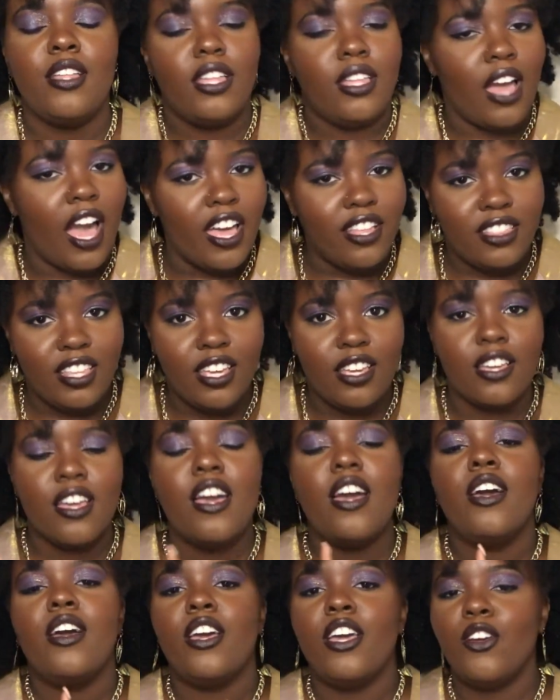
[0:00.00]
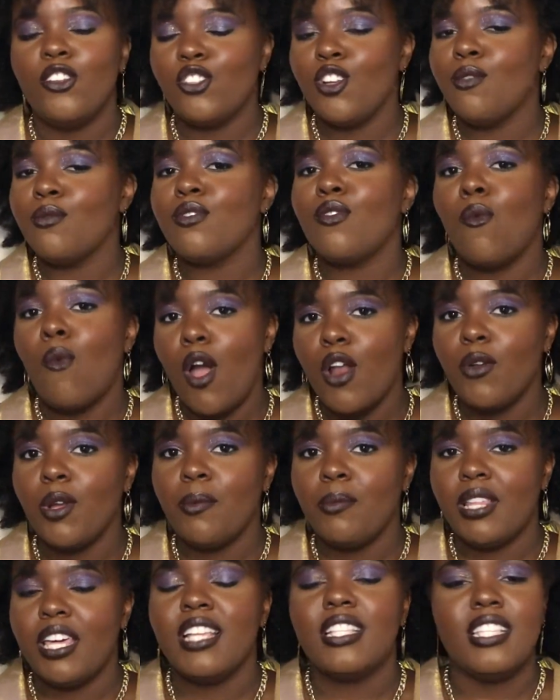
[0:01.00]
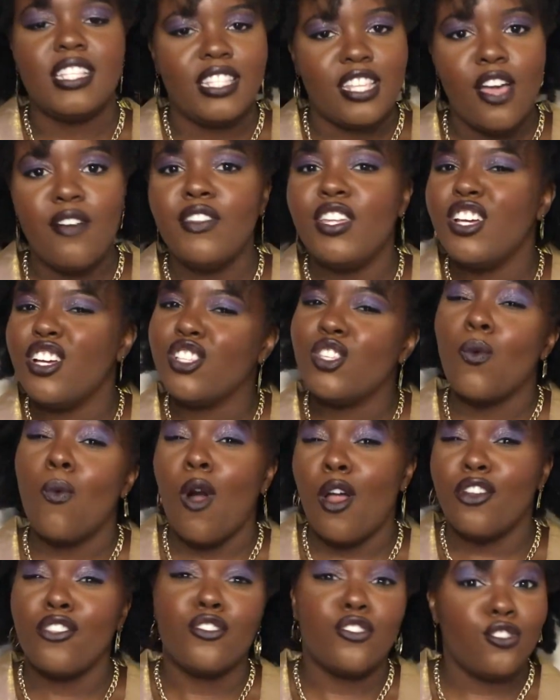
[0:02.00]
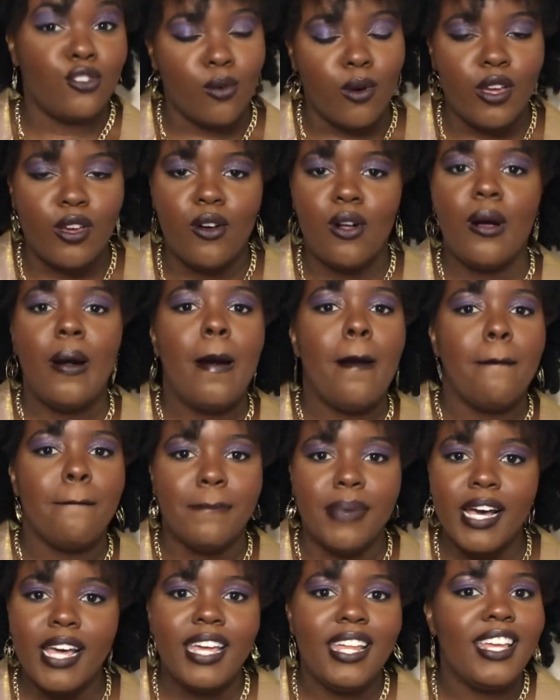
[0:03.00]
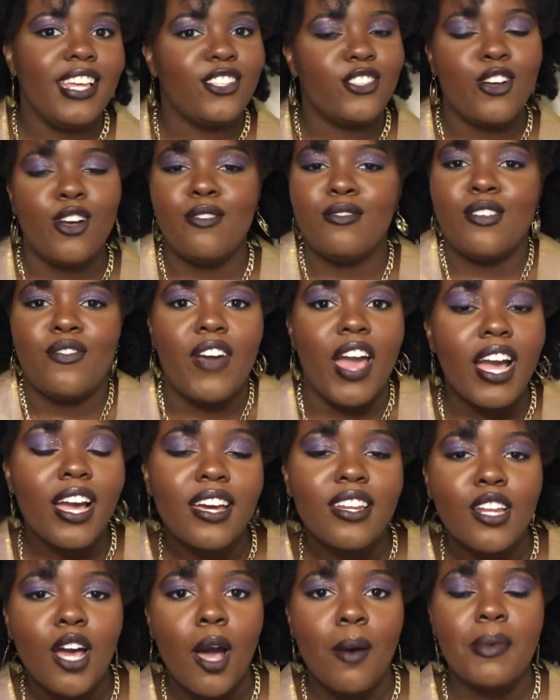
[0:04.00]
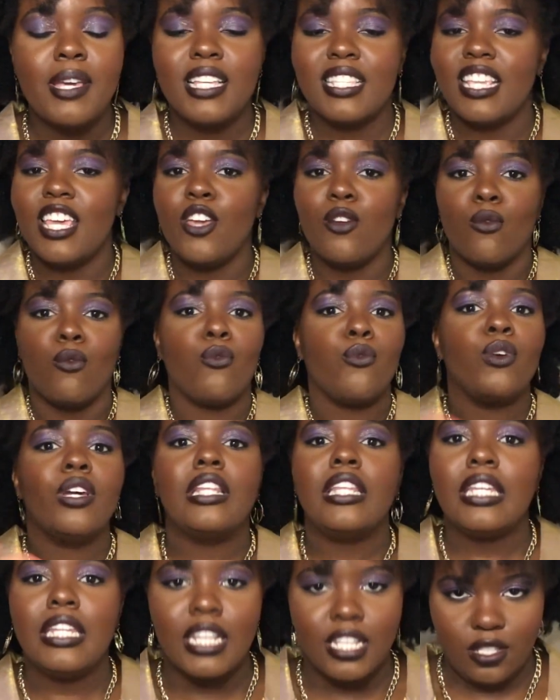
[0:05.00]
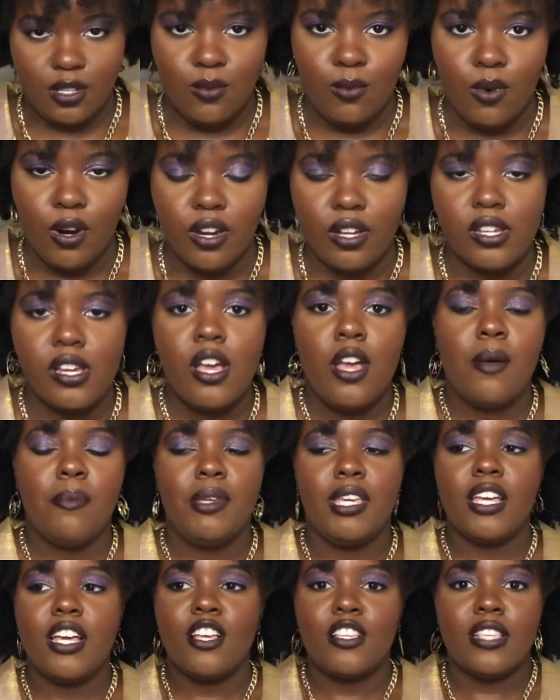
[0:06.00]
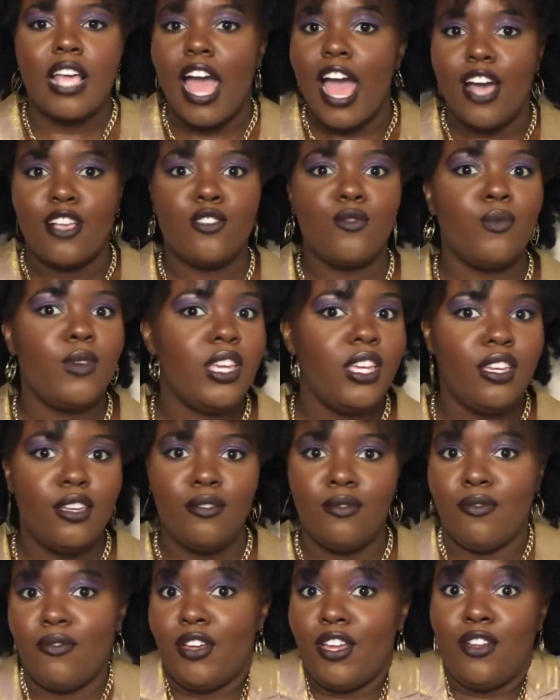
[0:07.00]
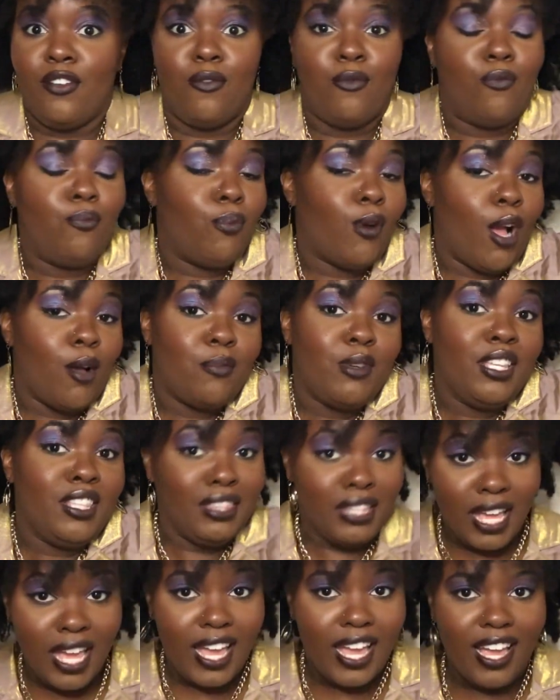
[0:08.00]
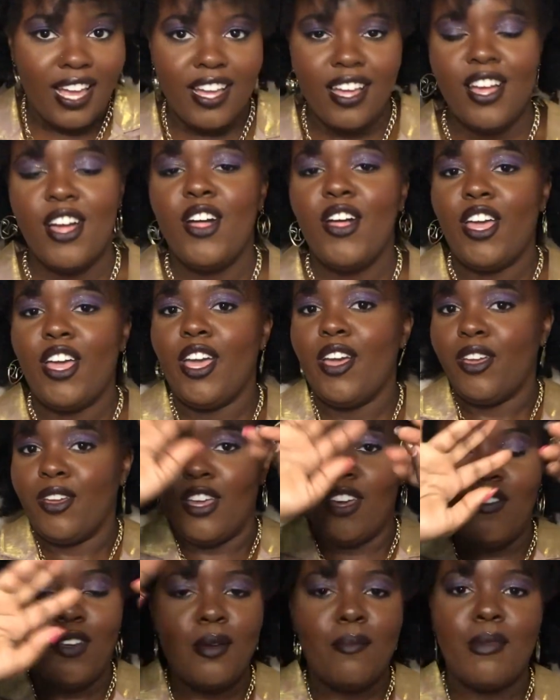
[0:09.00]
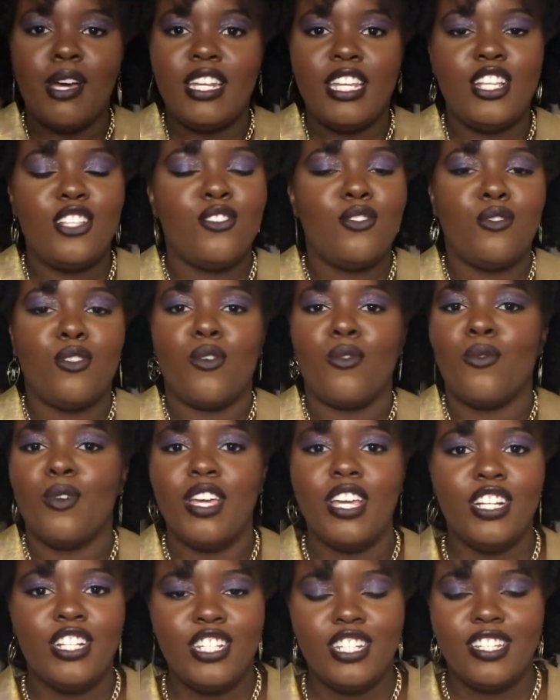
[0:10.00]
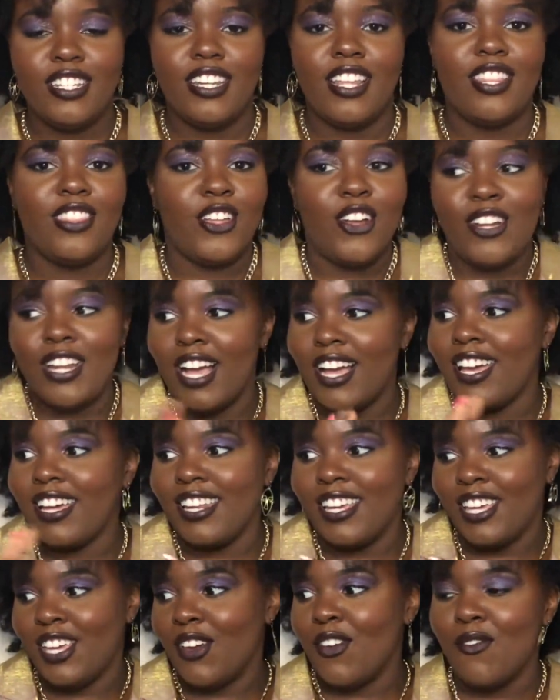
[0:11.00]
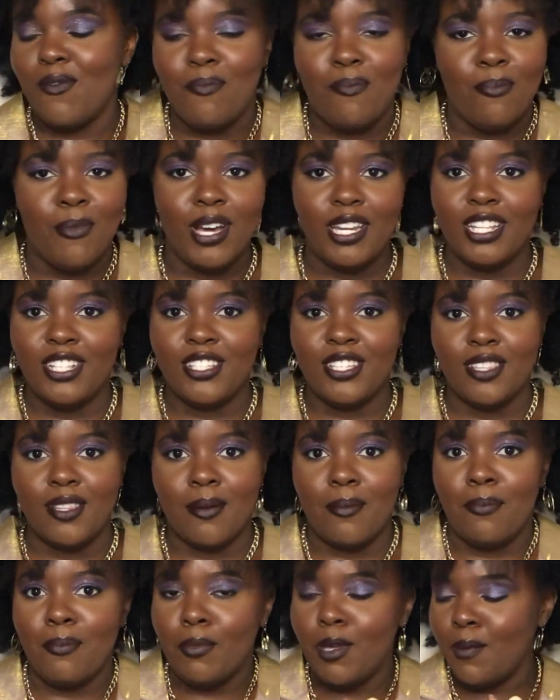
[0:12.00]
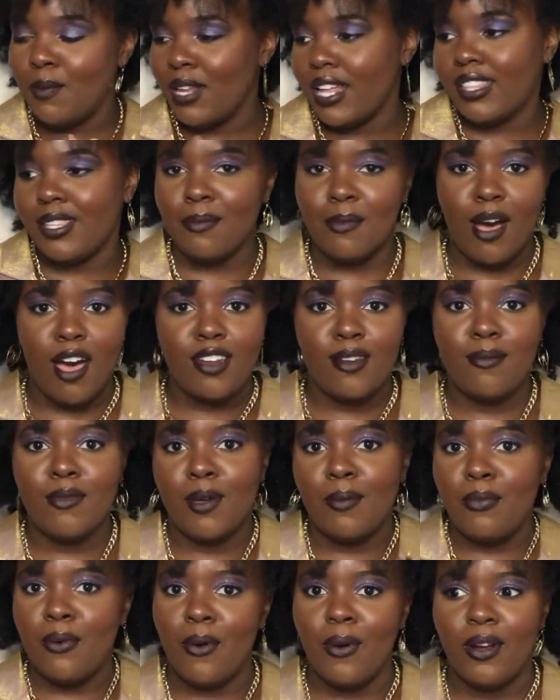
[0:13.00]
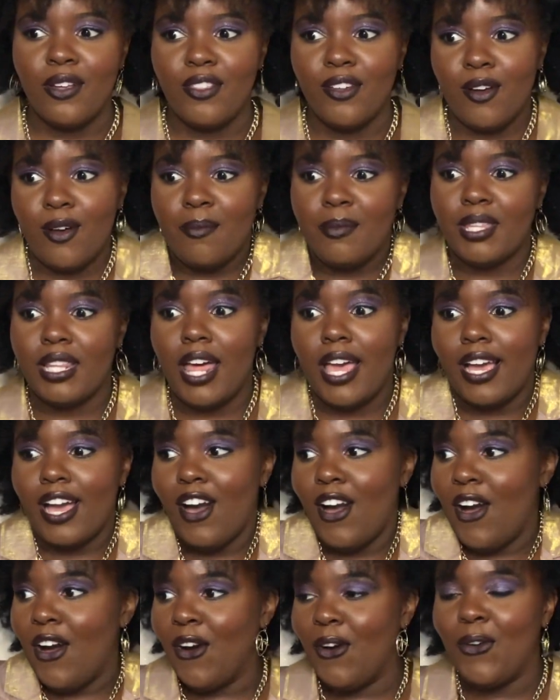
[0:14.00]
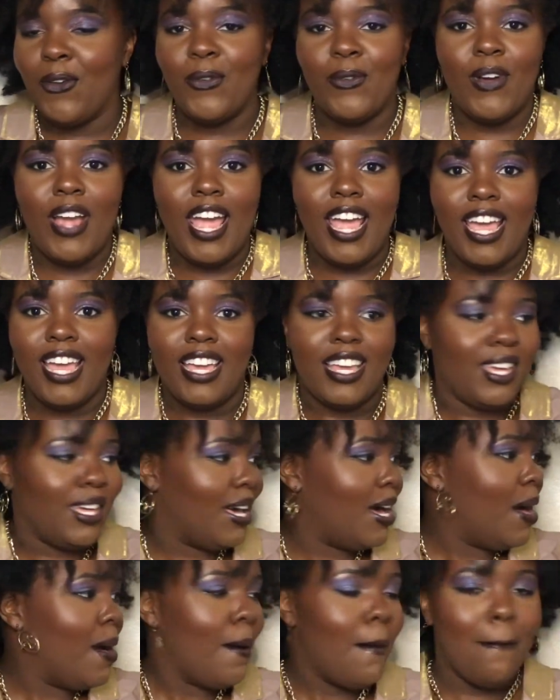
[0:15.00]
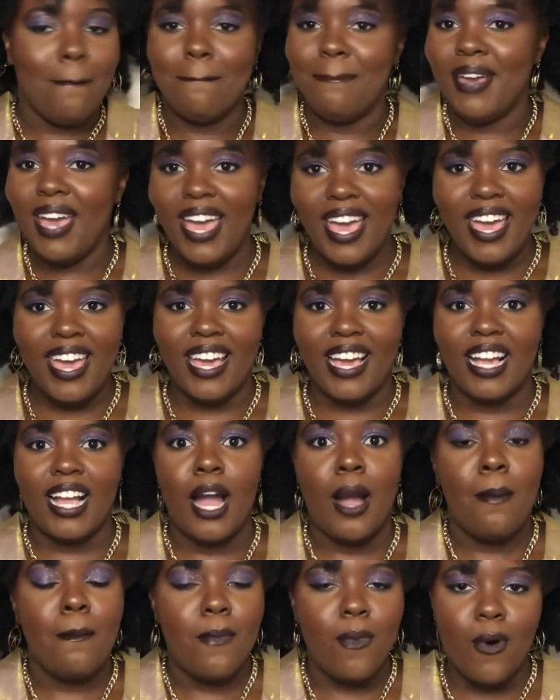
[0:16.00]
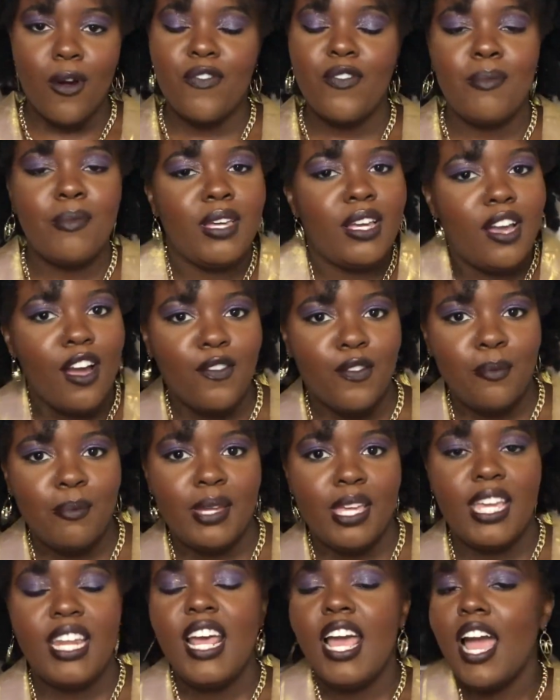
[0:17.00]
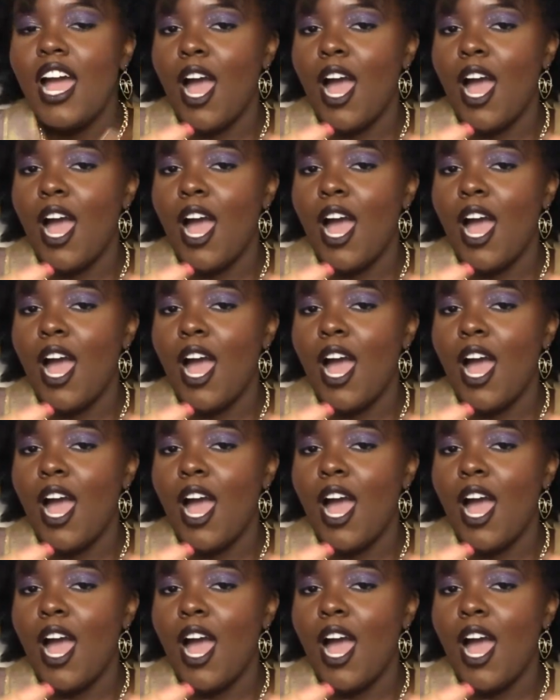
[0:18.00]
I think in terms of watering plants, it's definitely good to water the soil, but in terms of economics, it really doesn't work, because as we can probably think, giving money to the rich, they're not gonna give money to the people at the bottom, the poor. They're gonna be like, oh great, bet, got more from the government.